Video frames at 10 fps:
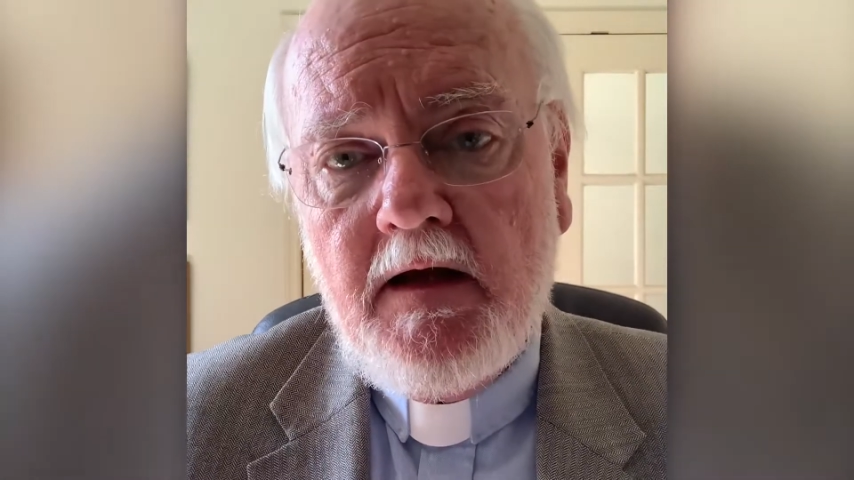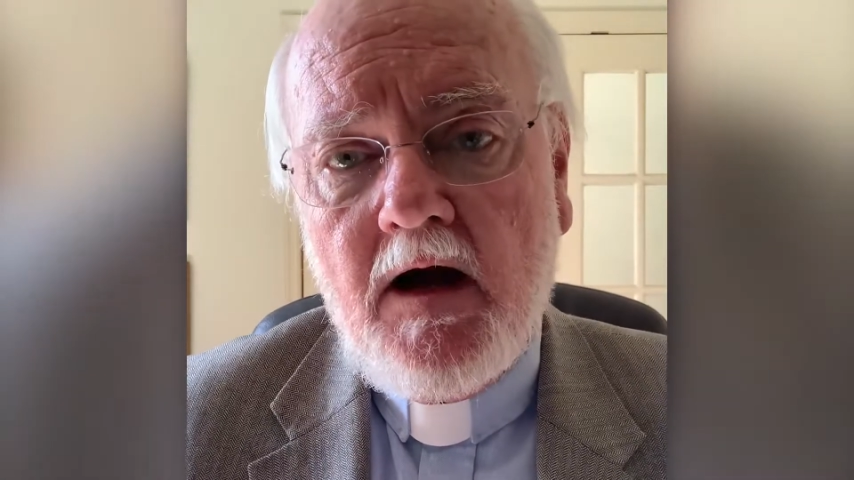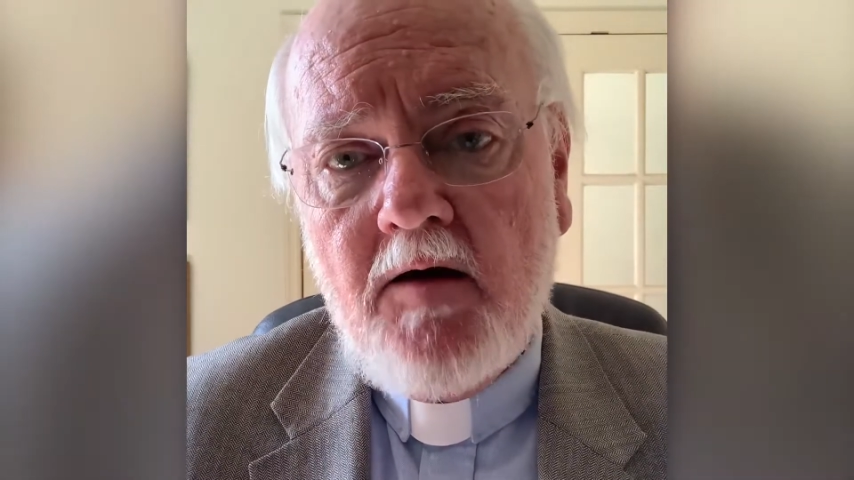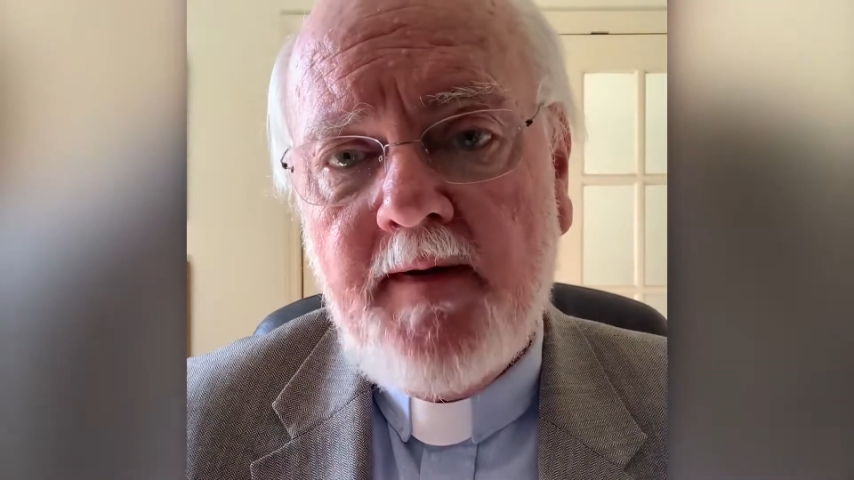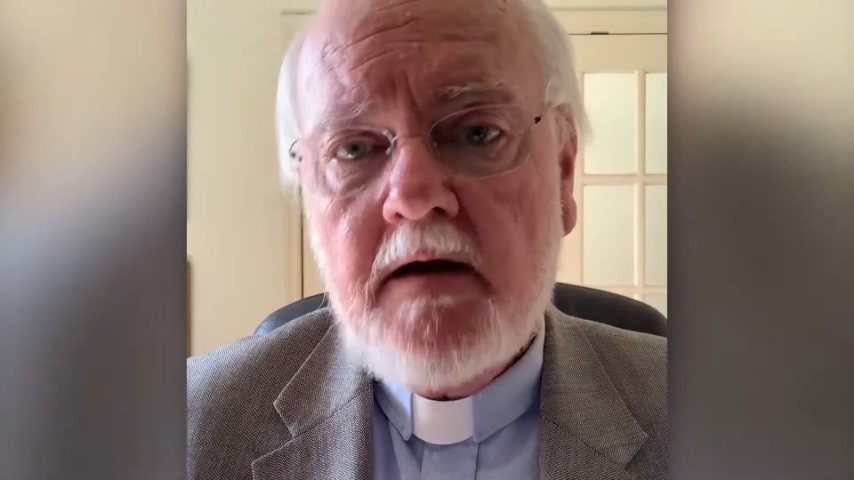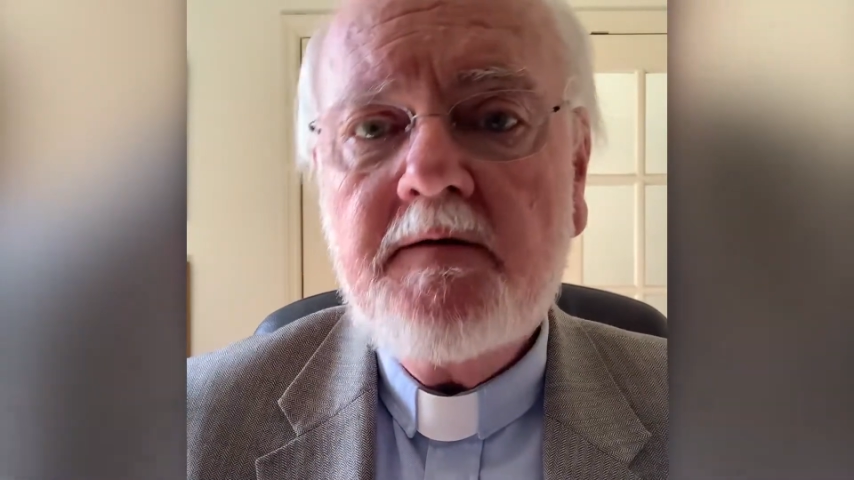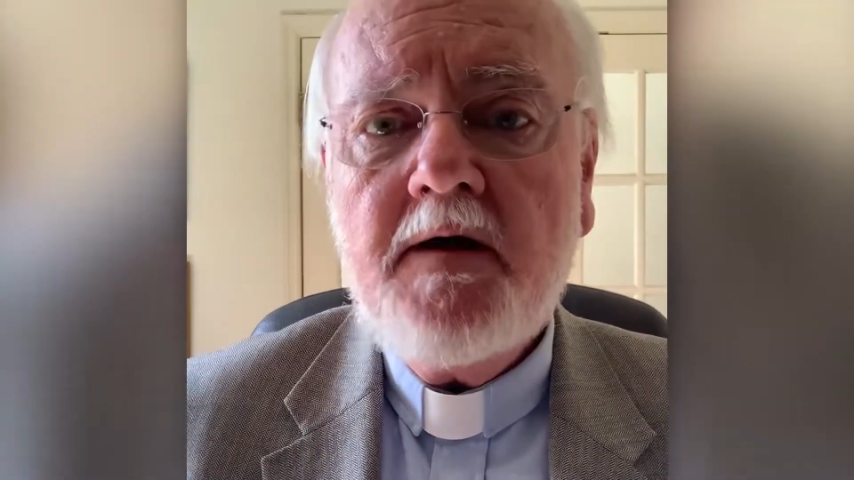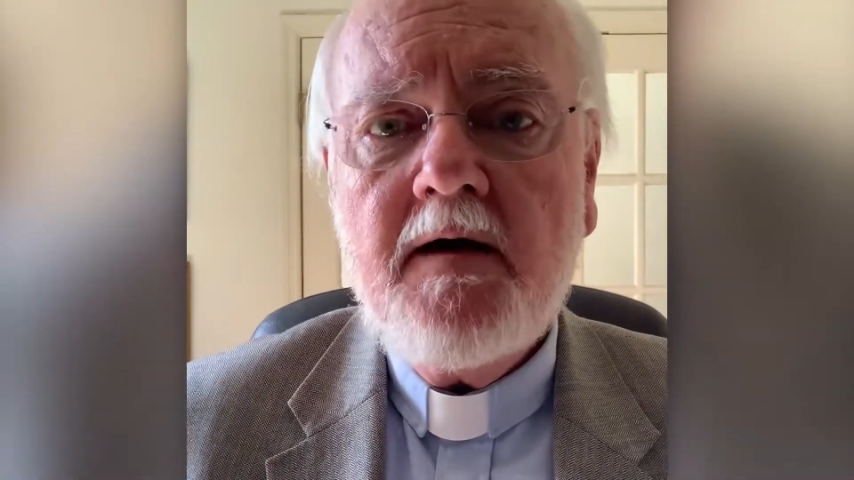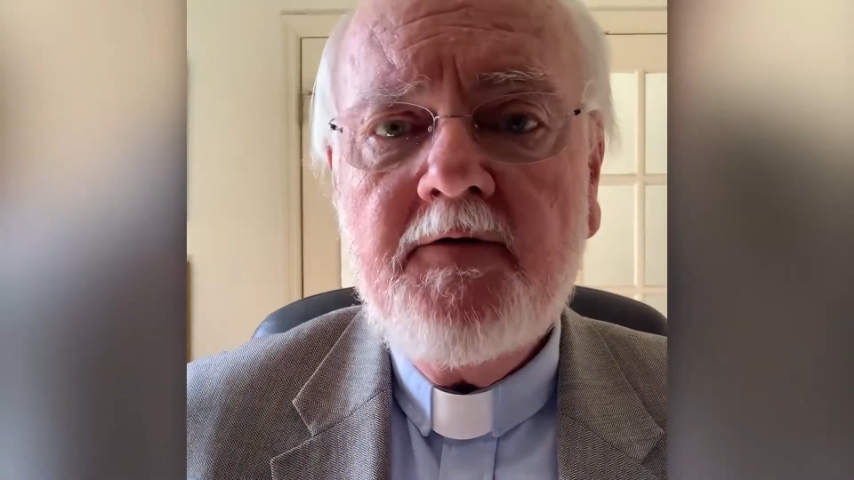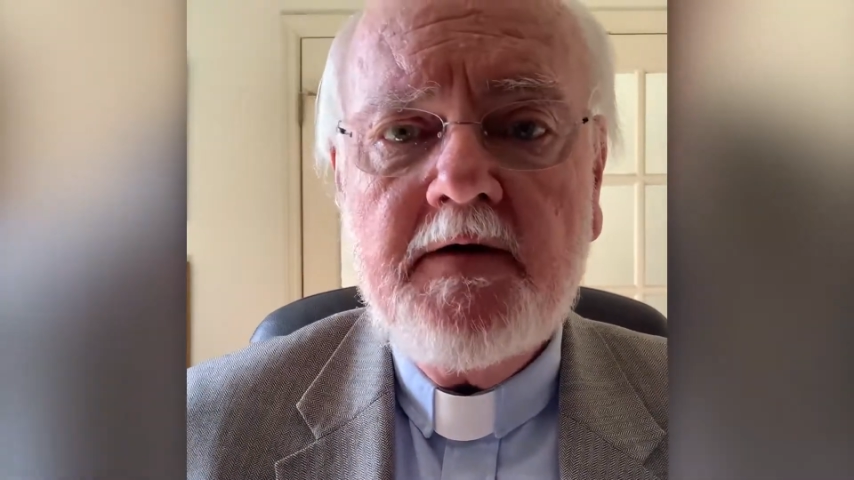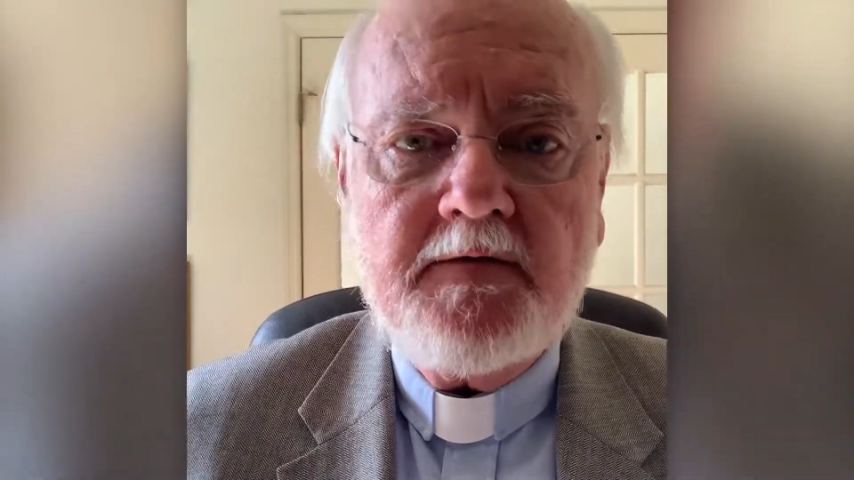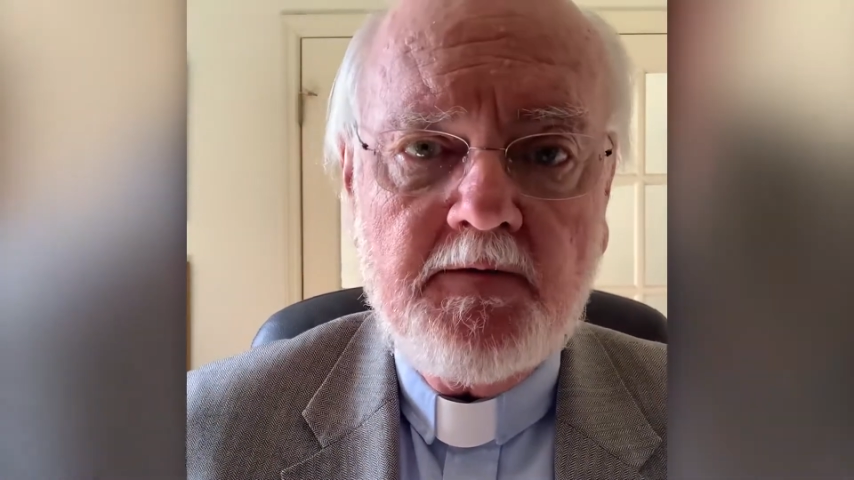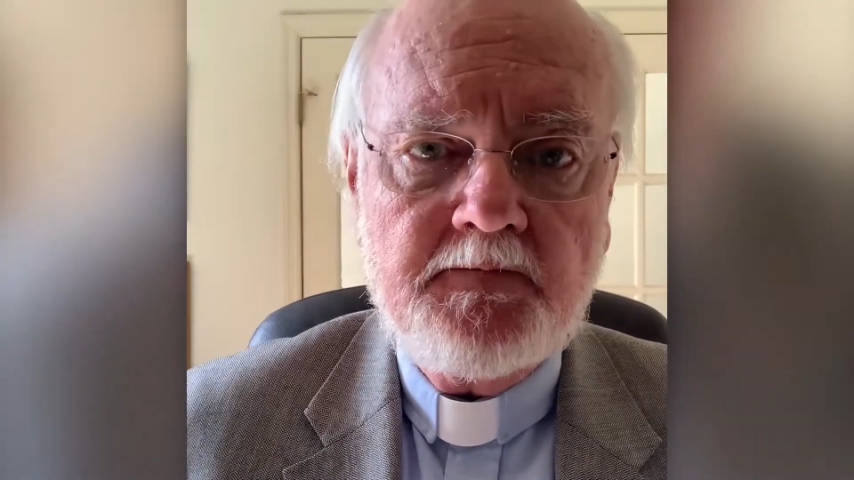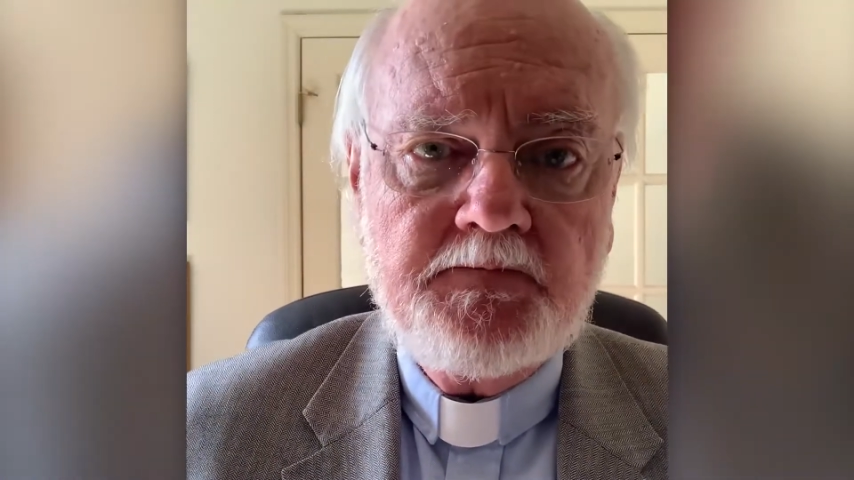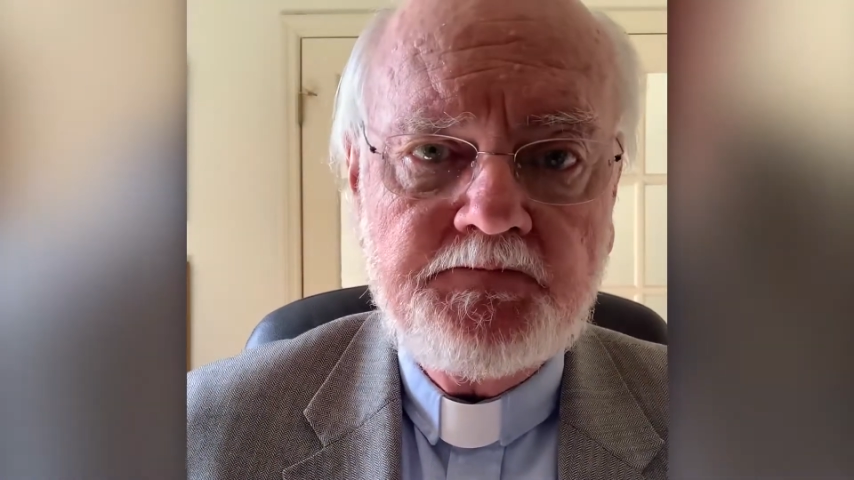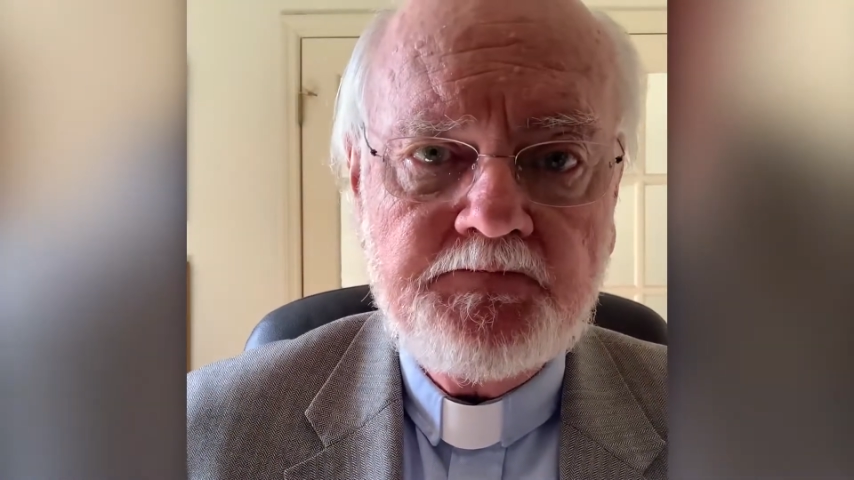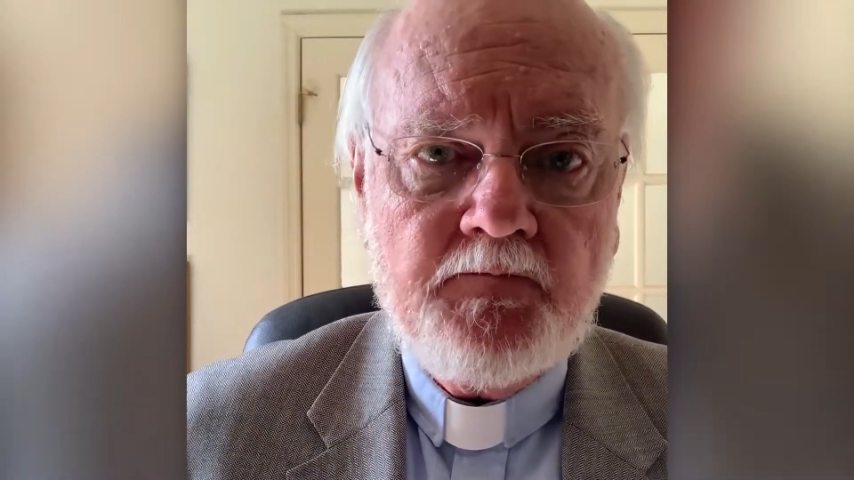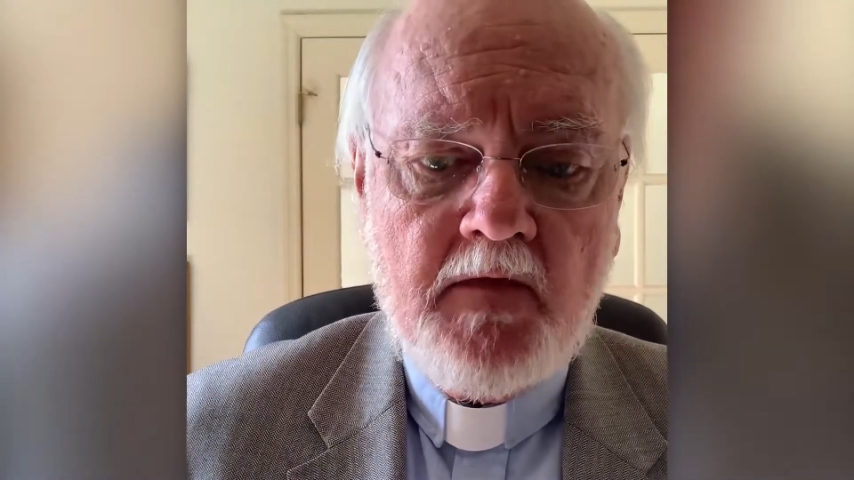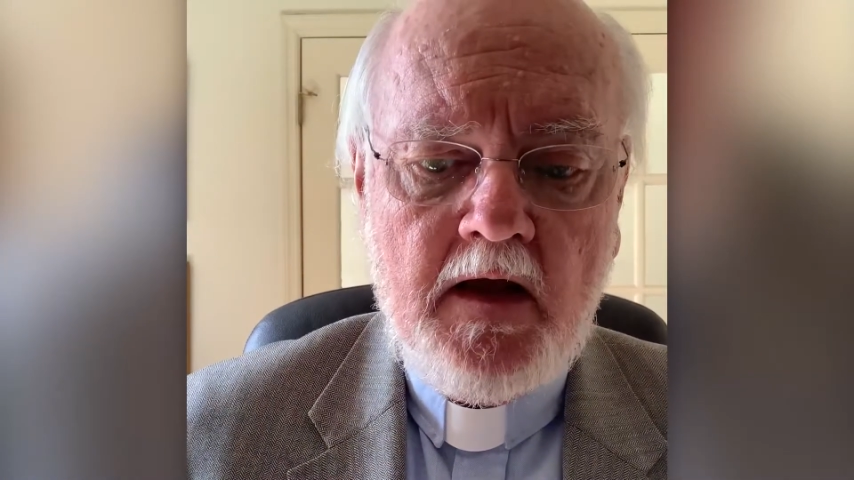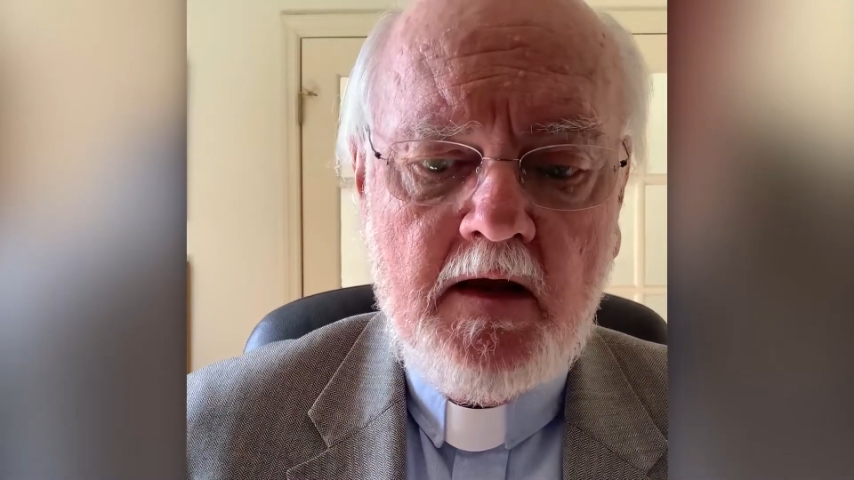about covenant,
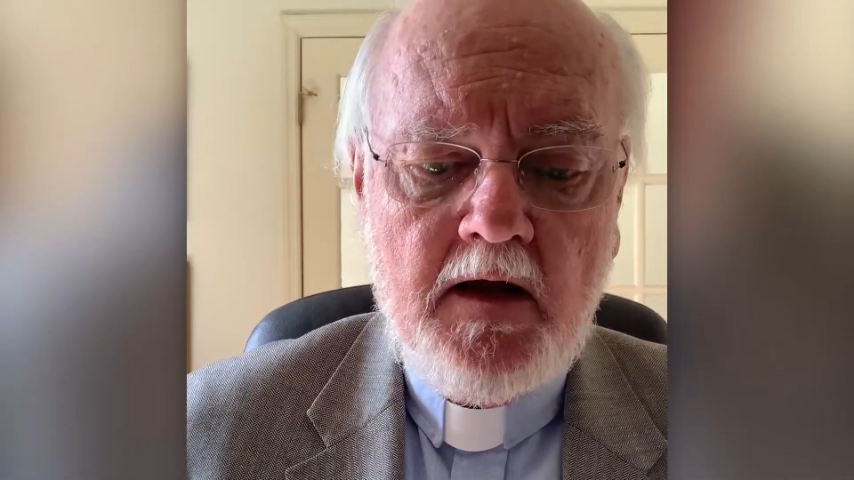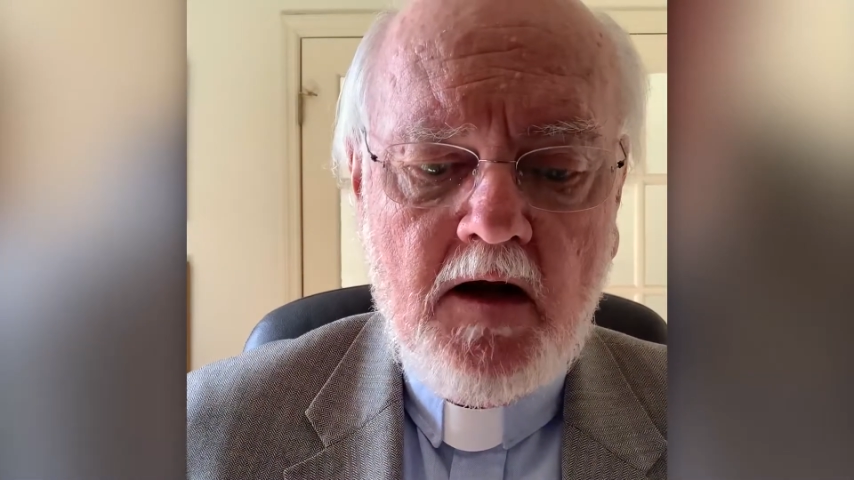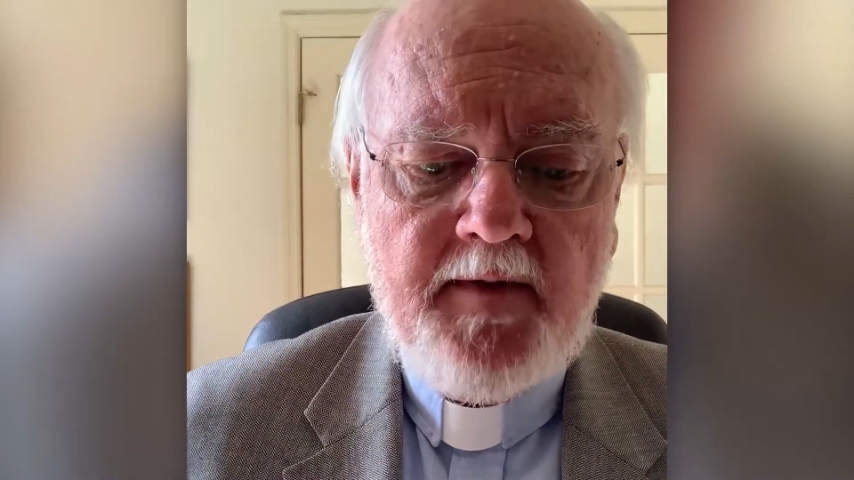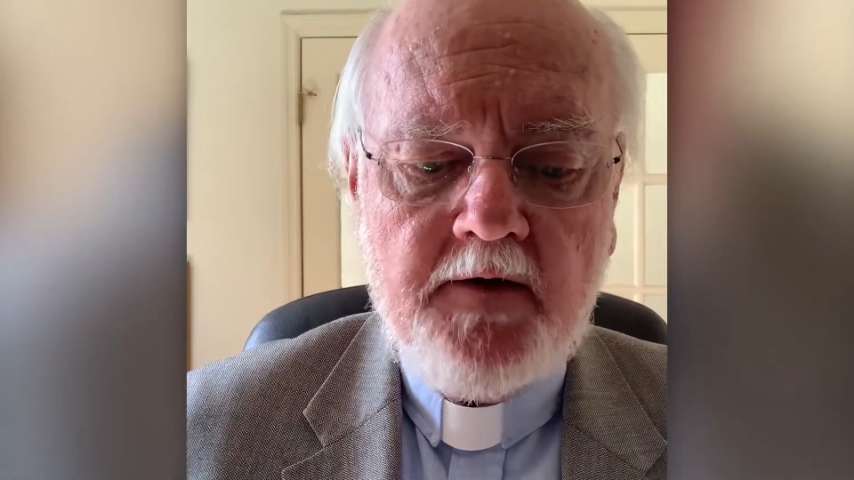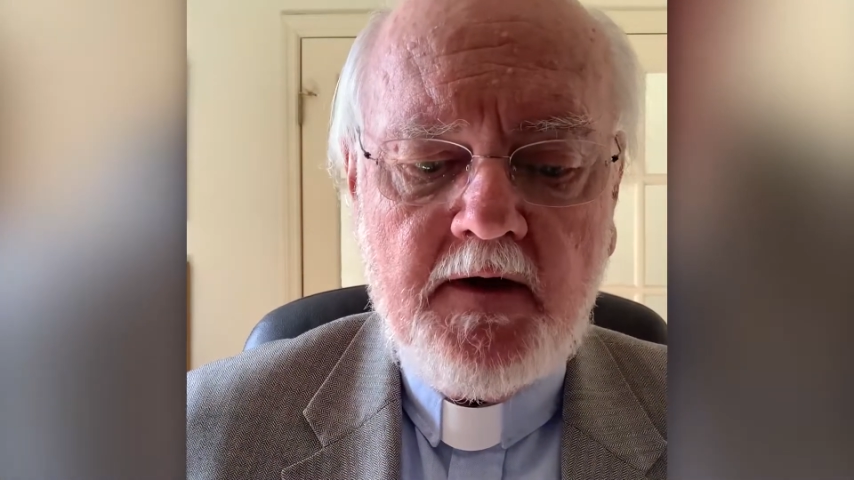about